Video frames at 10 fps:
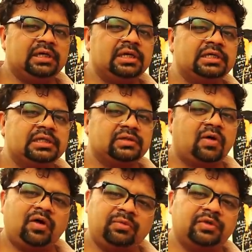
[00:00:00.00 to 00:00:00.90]
it is
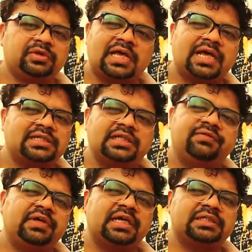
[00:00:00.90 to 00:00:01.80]
almost as
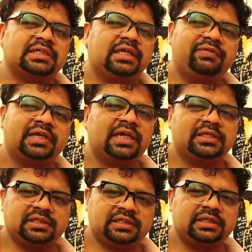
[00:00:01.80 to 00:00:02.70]
living as a living
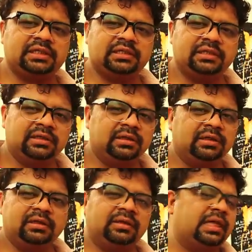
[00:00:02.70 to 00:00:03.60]
entity.
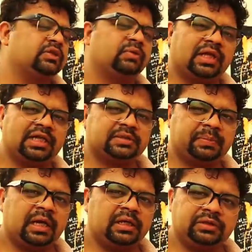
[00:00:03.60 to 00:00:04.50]
That's what I
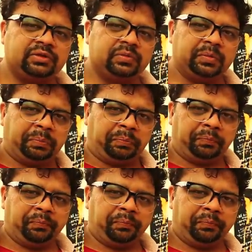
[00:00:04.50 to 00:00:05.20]
aspire to do.